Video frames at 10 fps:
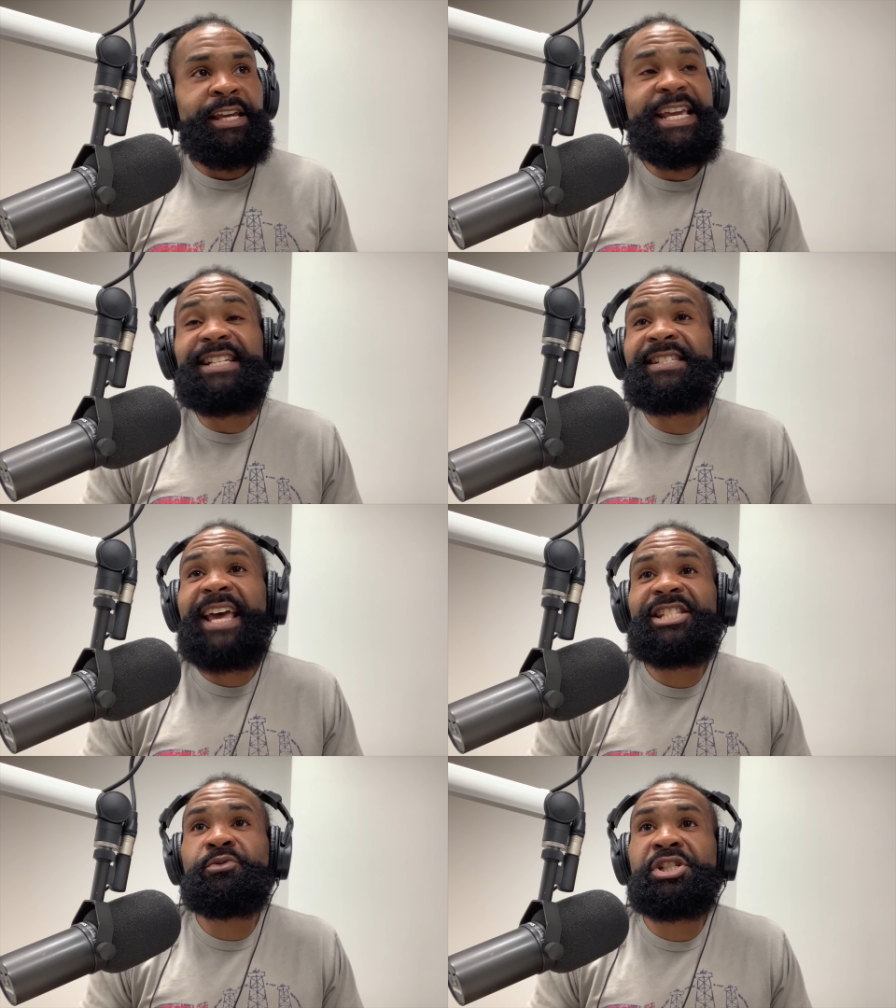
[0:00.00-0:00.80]
East
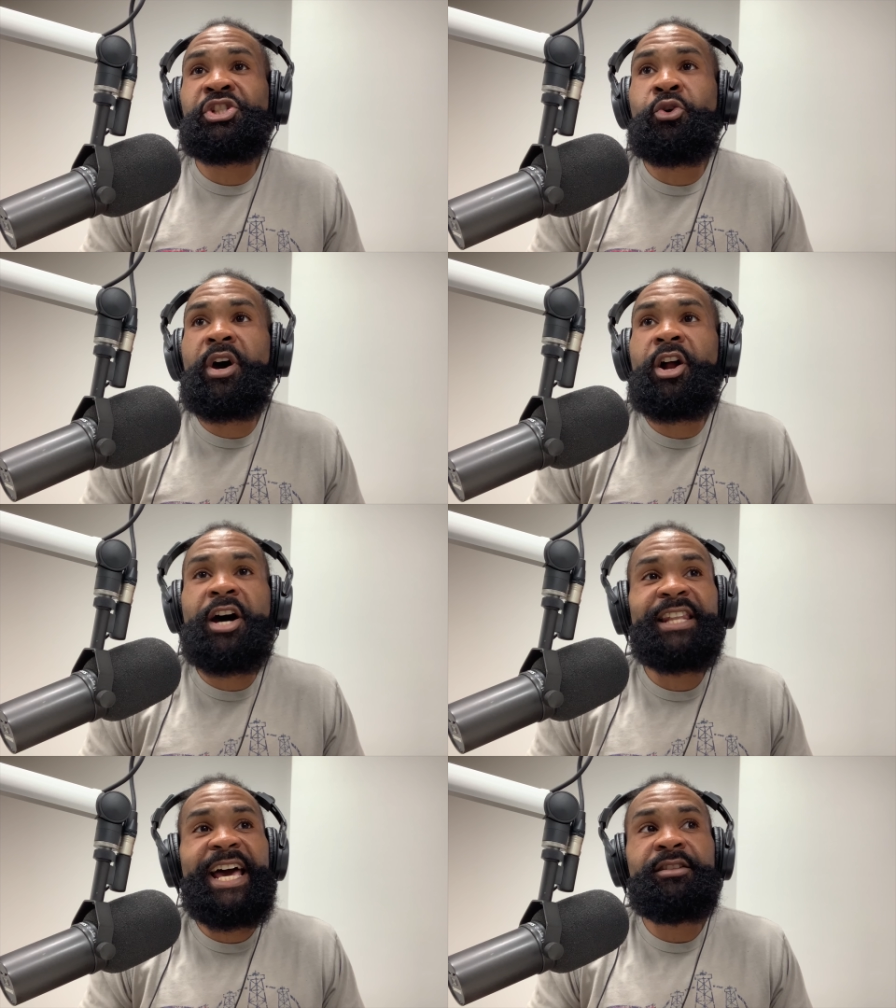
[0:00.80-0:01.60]
Texas is going
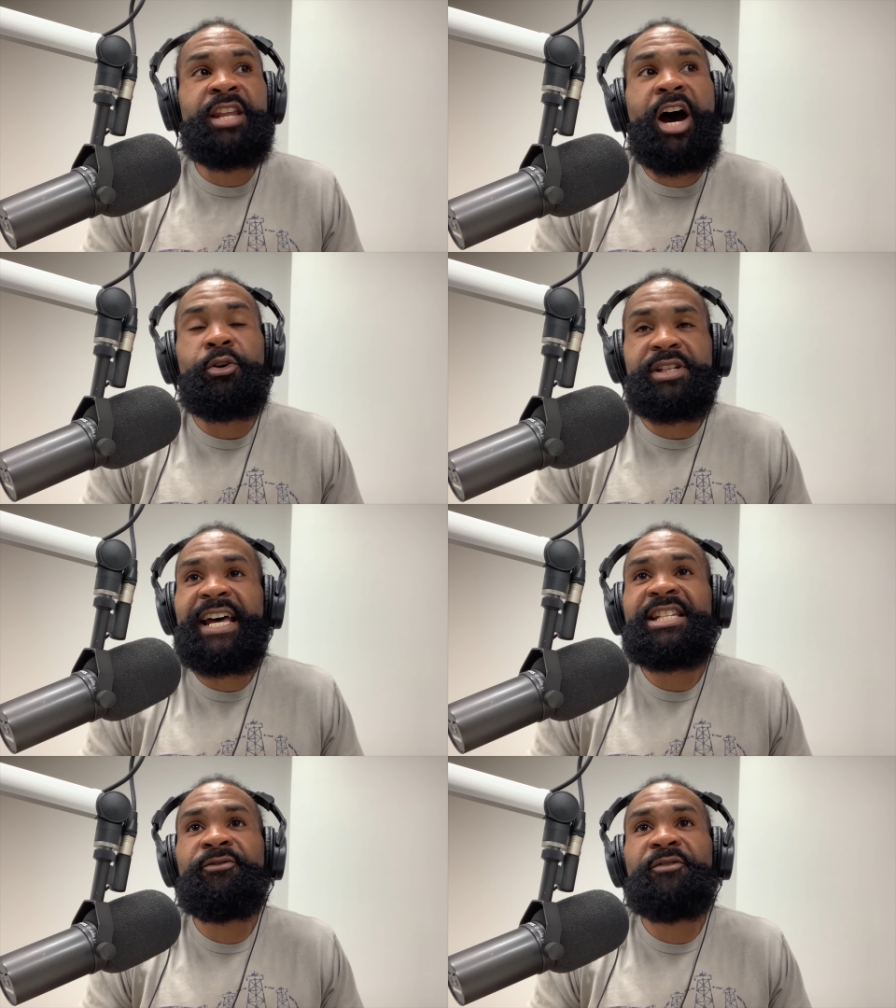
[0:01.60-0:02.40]
on like, no, it's
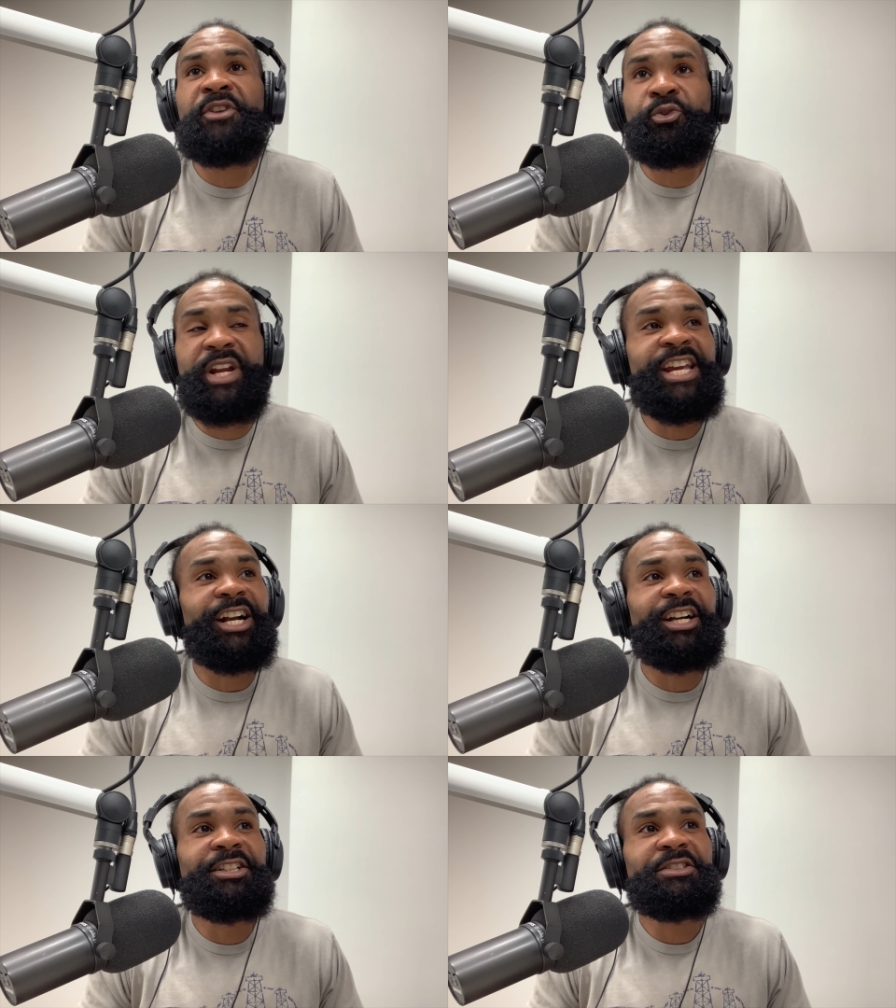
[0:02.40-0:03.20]
1953
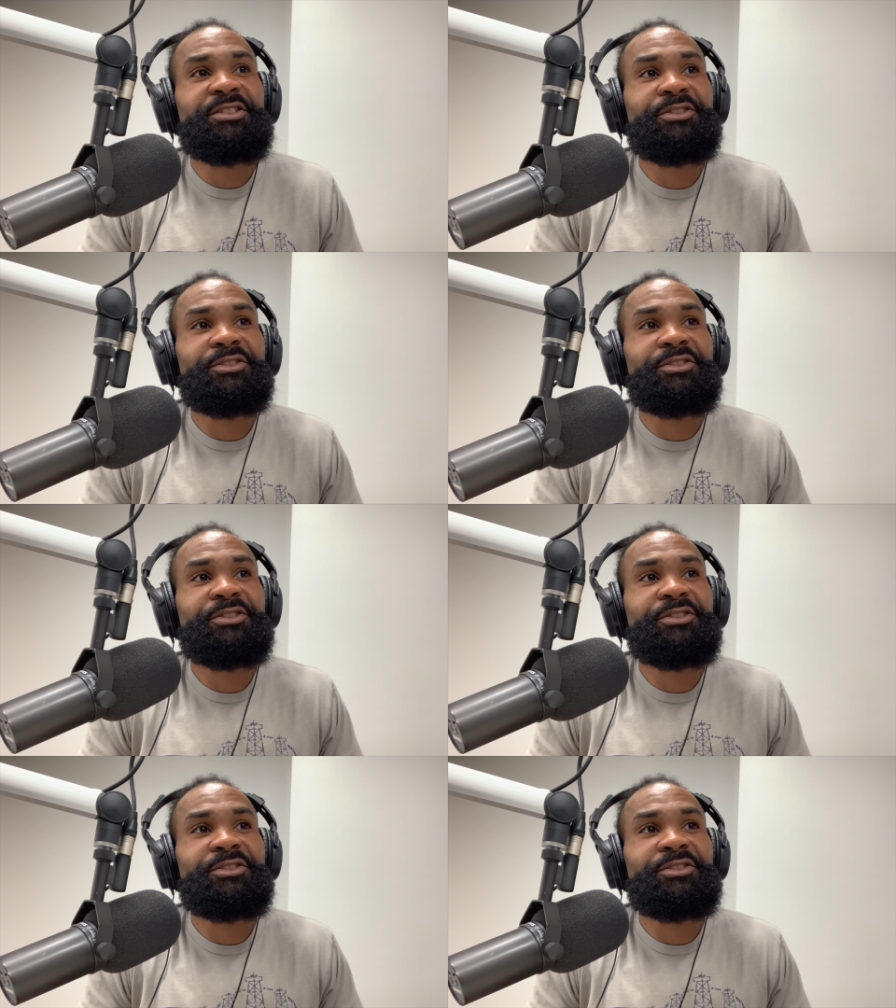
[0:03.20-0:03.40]
here.